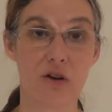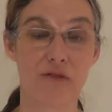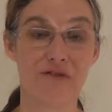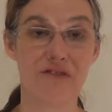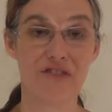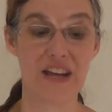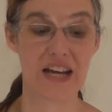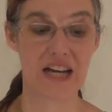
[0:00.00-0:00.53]
or
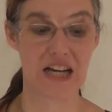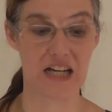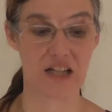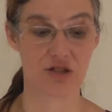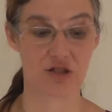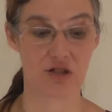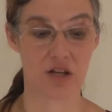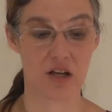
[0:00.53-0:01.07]

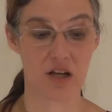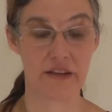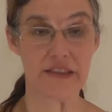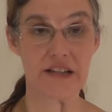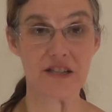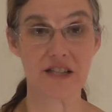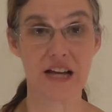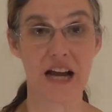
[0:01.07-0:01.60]
finished
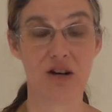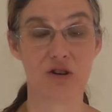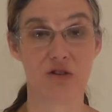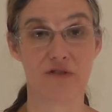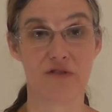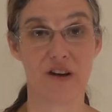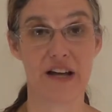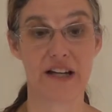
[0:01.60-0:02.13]
the
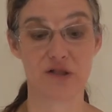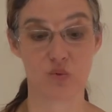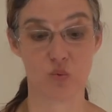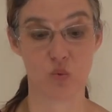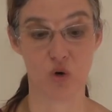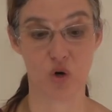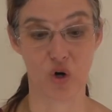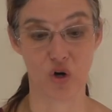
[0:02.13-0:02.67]
sacrifice
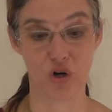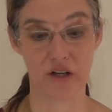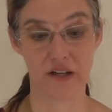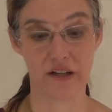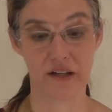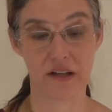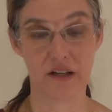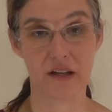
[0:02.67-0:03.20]
work
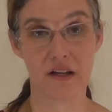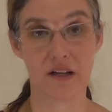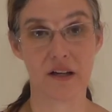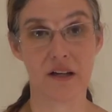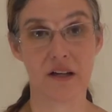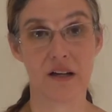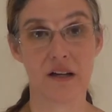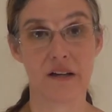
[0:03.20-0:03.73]

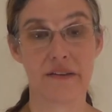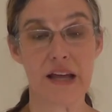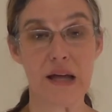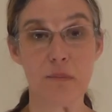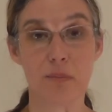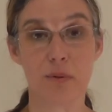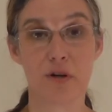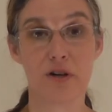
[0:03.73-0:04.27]

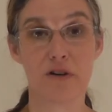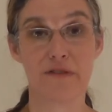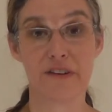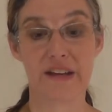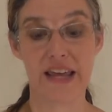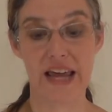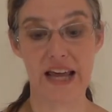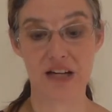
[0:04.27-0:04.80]
that
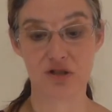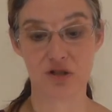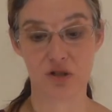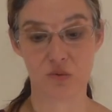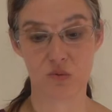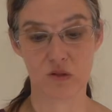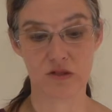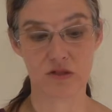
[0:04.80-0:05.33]

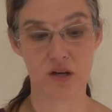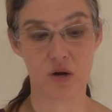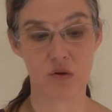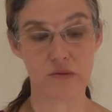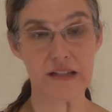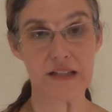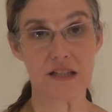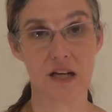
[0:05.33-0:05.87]
purification was
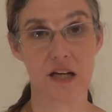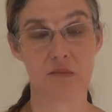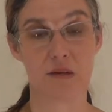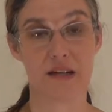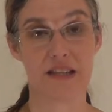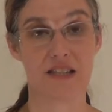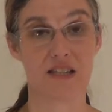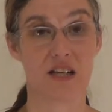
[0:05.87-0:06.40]
only done
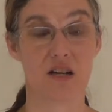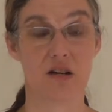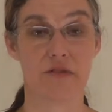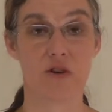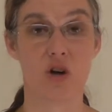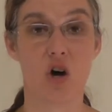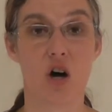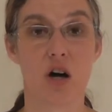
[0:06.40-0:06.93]
by the Son
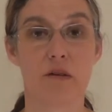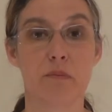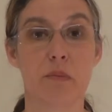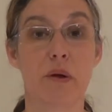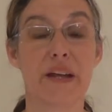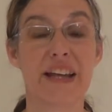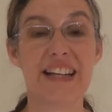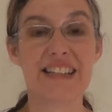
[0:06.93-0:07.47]
of God,
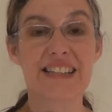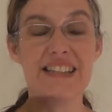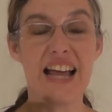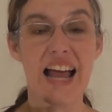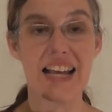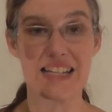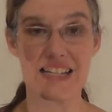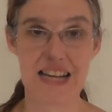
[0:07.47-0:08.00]
but he
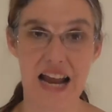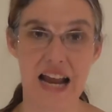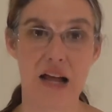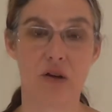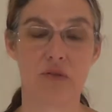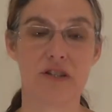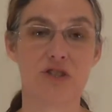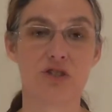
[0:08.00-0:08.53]
sat
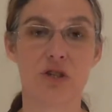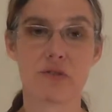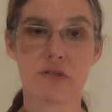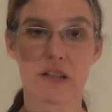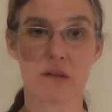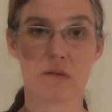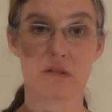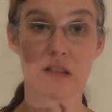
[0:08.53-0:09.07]
down. It shows
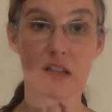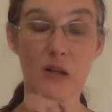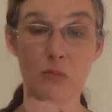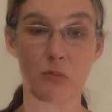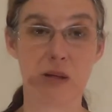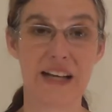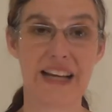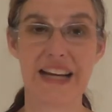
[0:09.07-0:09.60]
it was
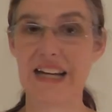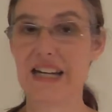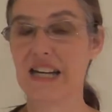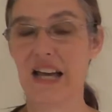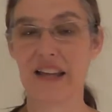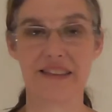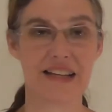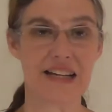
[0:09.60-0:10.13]
complete.
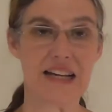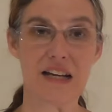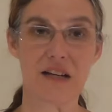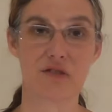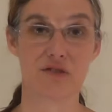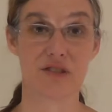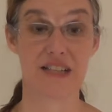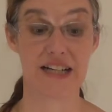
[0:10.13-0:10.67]
Nothing
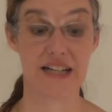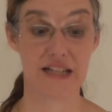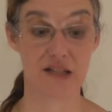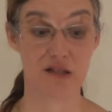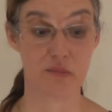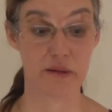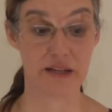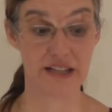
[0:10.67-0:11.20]
else
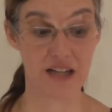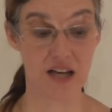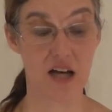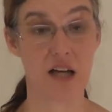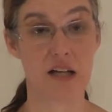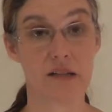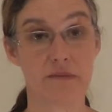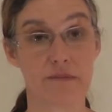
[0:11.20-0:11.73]
needed to be
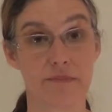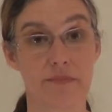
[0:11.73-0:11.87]
done.